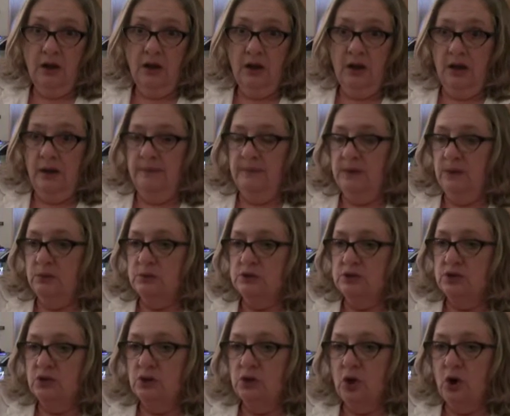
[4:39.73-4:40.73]
There was
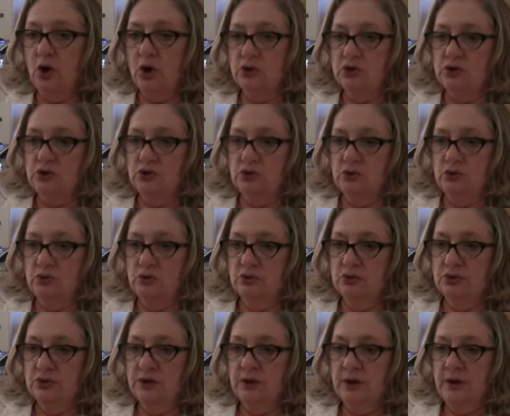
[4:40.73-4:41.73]
a
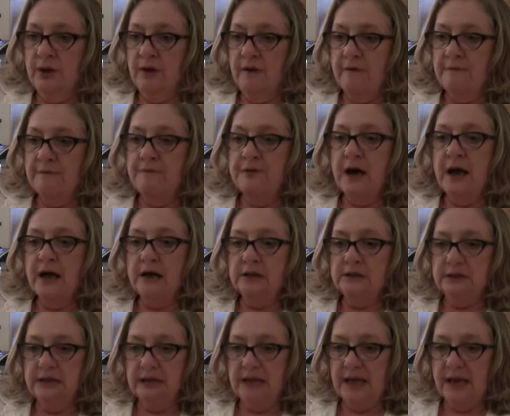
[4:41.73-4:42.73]
lawsuit
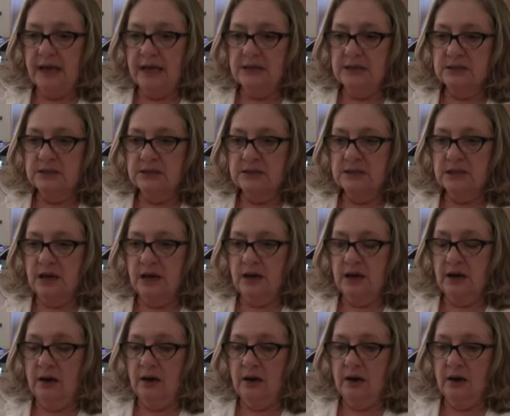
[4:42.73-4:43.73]
filed against
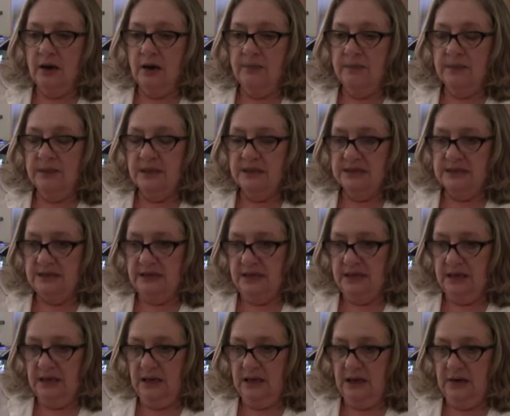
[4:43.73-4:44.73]
the
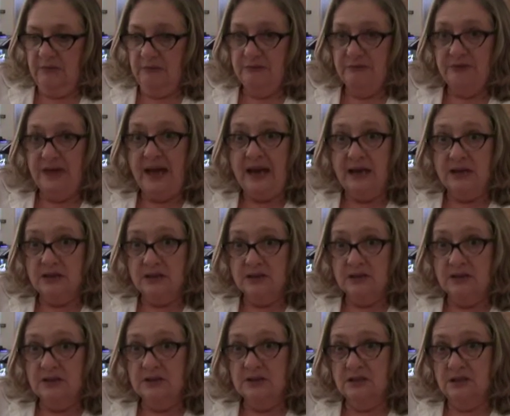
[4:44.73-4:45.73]
city of Venice
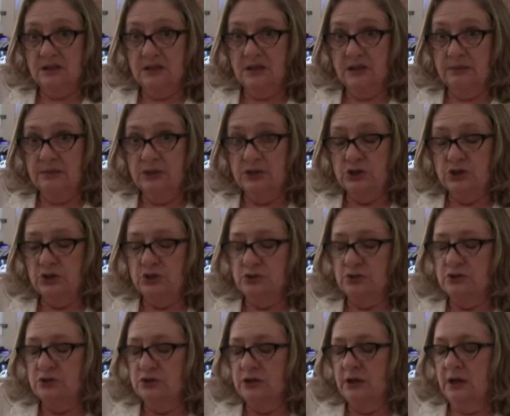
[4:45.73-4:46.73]
and the city
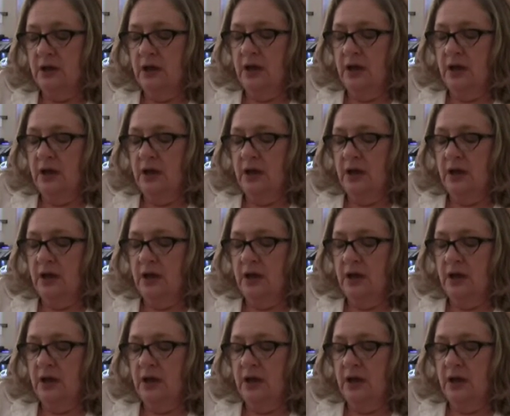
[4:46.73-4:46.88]
commissioners.